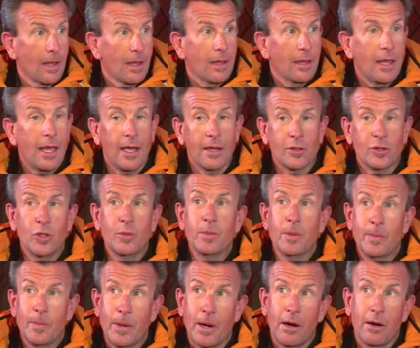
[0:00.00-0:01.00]
Yeah,
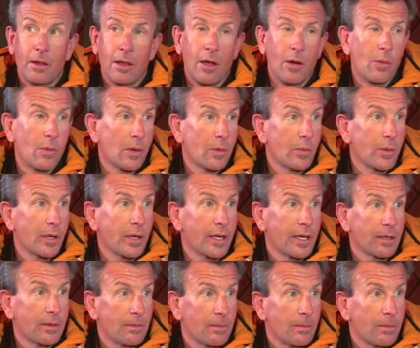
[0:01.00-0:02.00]
Super Parallel. We're
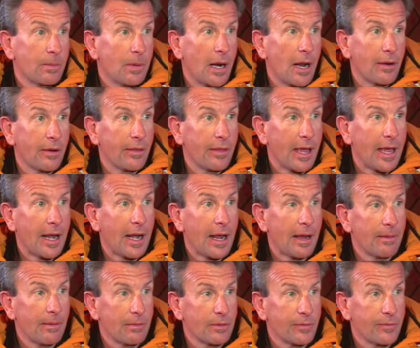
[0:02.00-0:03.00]
really proud of that.
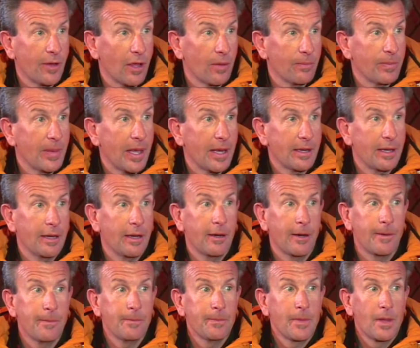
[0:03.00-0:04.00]
I developed that
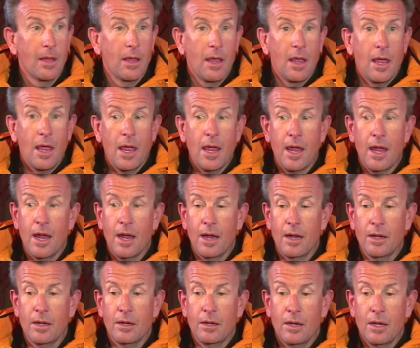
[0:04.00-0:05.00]
here.
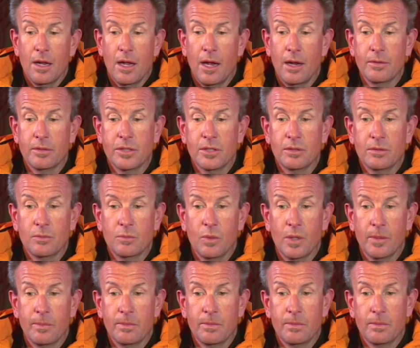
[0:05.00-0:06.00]
And
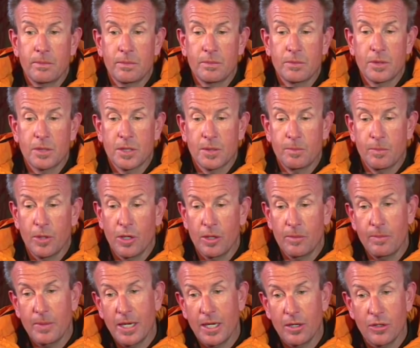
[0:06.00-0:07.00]
what
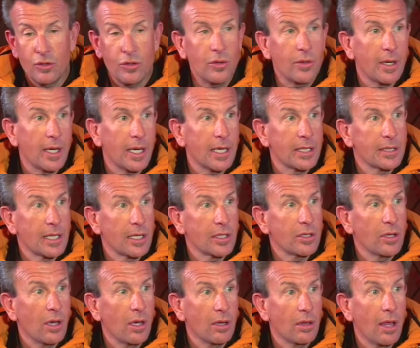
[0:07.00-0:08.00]
spurred me to do it is I
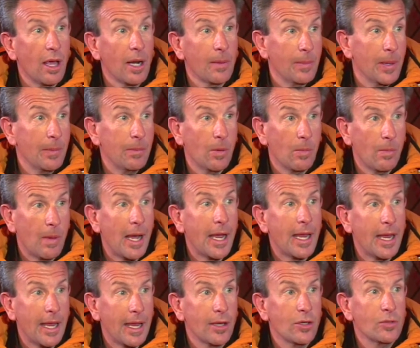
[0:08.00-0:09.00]
saw a lot of people my
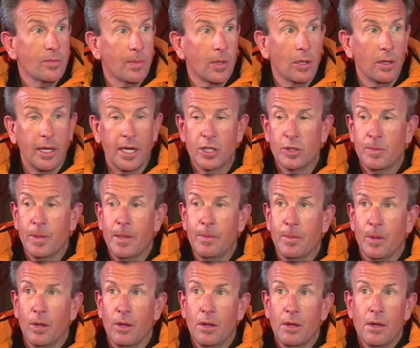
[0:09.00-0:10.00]
age, middle-aged
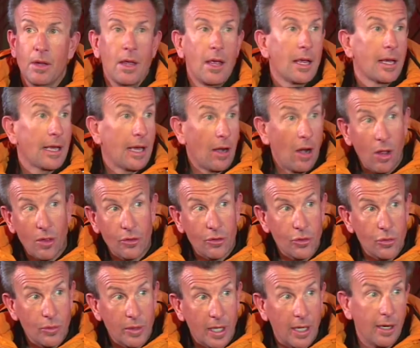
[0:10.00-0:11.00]
people, got all the
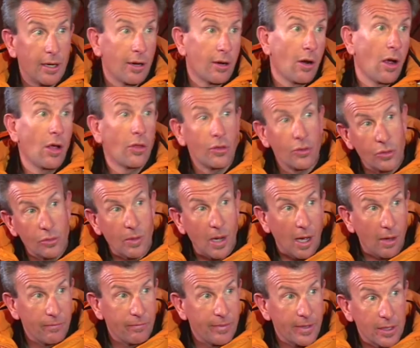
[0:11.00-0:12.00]
new gear, all the new
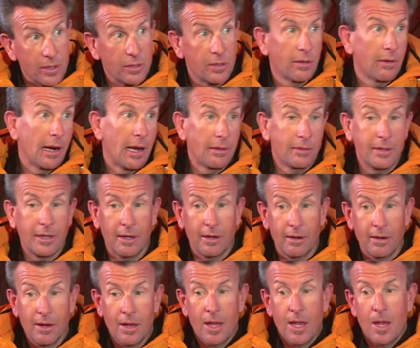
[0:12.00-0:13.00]
outfits, they're out
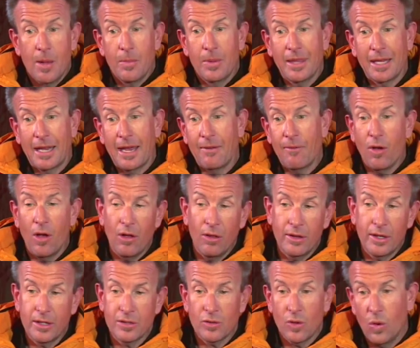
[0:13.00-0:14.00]
there, but they have all
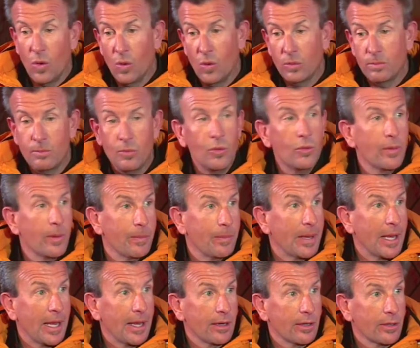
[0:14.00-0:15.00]
these old movement
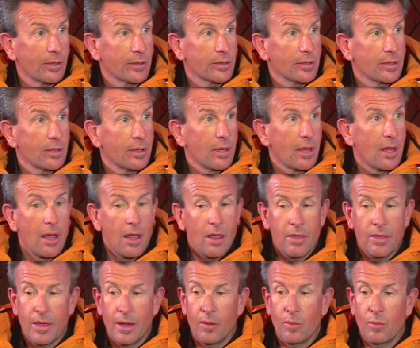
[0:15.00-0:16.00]
patterns
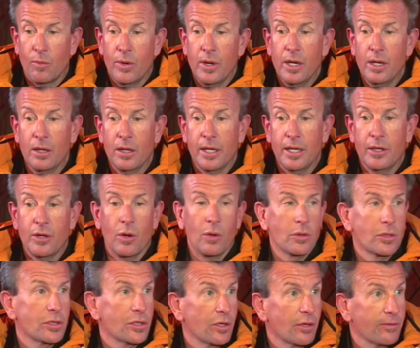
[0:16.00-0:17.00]
that really
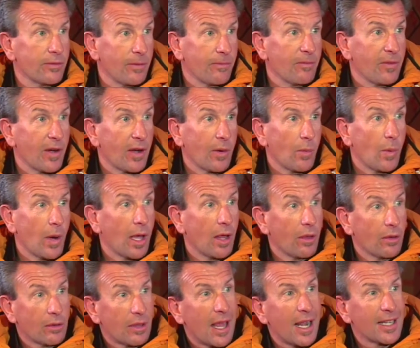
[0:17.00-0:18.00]
don't serve them very
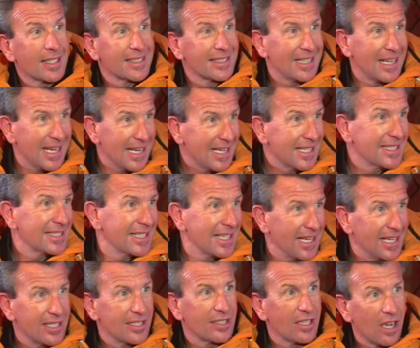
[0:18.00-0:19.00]
well. A lot of
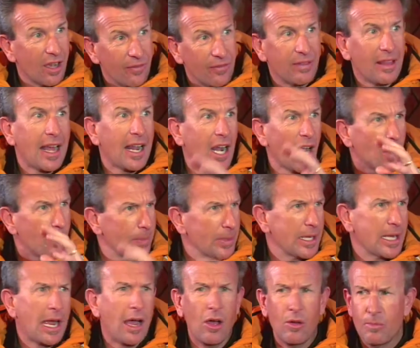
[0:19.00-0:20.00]
ski-to-ski stuff, a lot of up
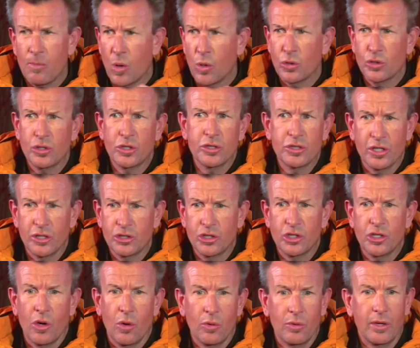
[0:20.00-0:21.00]
and down motions that
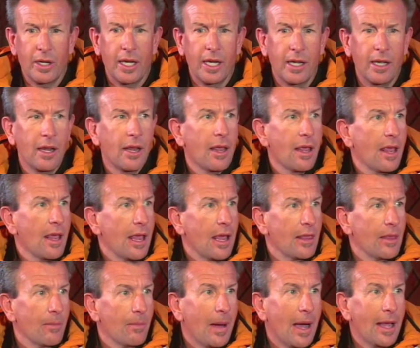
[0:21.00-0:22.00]
you don't need.
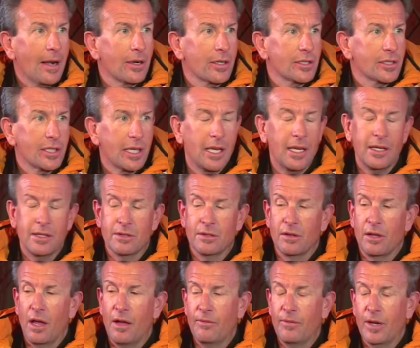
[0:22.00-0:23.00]
And the modern skis
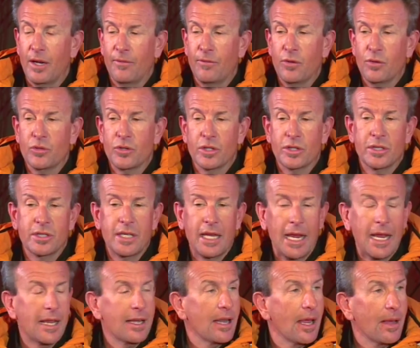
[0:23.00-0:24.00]
love it if you just
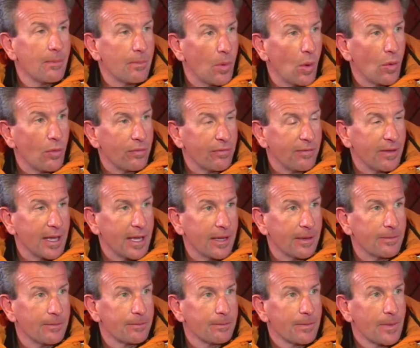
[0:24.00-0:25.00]
stand on both
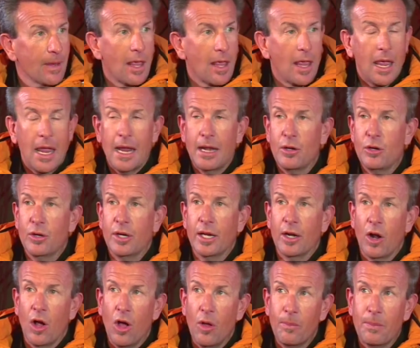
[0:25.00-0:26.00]
feet and you get
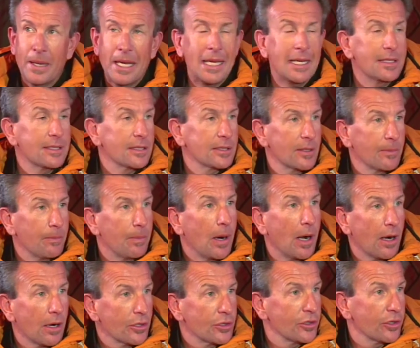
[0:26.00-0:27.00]
all pieces and
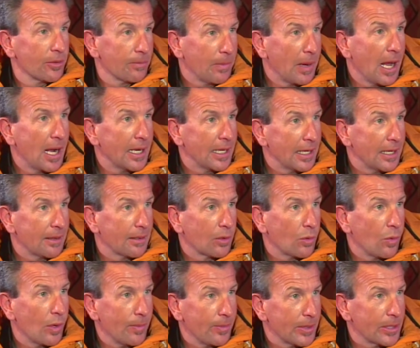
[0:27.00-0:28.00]
parts of your body and
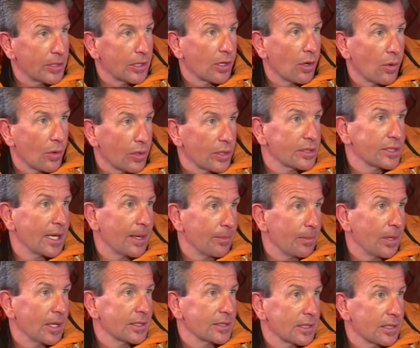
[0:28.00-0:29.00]
equipment to go to the same
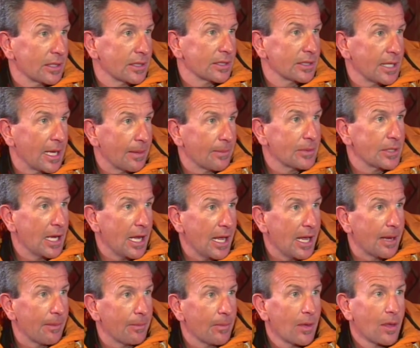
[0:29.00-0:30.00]
place at the same
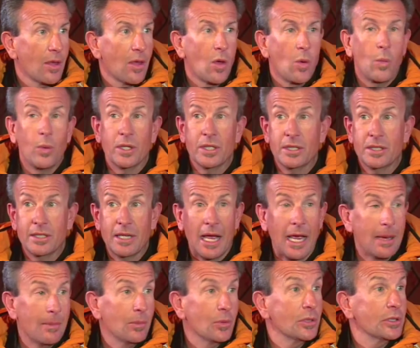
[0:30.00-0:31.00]
time with
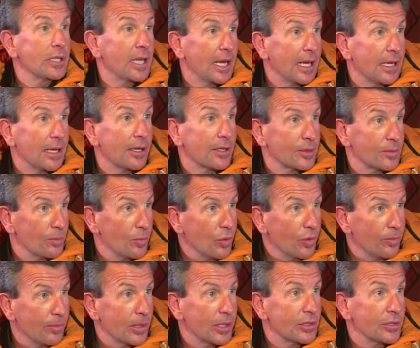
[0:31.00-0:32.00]
simultaneous
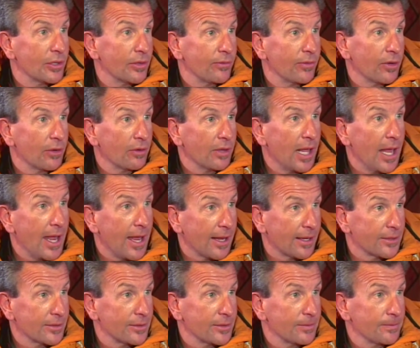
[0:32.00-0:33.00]
movements of your
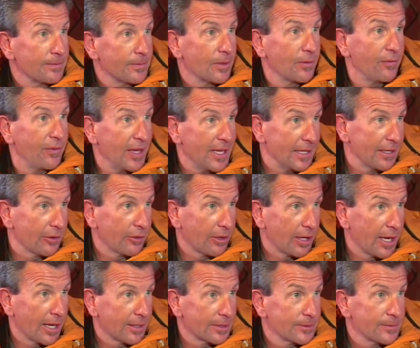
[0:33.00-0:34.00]
legs, your feet and your
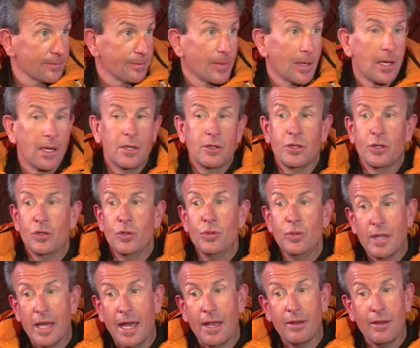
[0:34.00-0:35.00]
legs. To
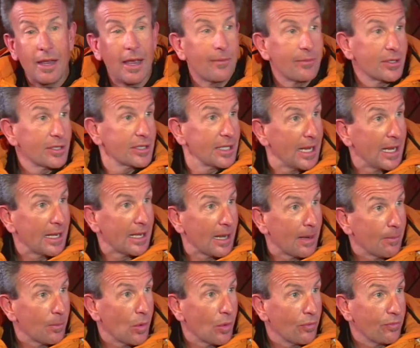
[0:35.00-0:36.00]
do that, you have to stand
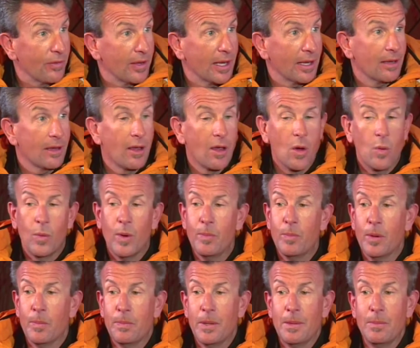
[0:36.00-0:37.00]
on both feet. We
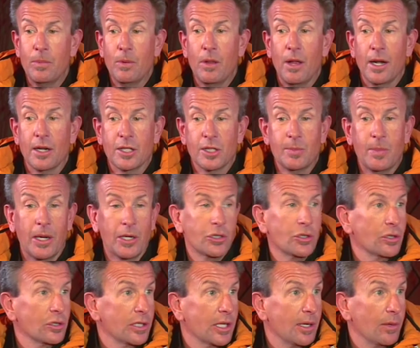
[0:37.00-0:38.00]
put people on a
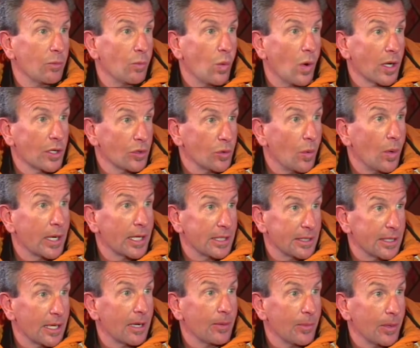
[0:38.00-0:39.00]
specialty 120
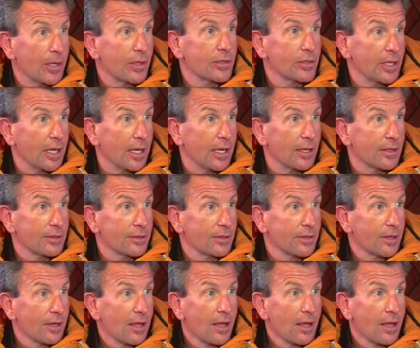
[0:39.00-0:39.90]
centimeter skis.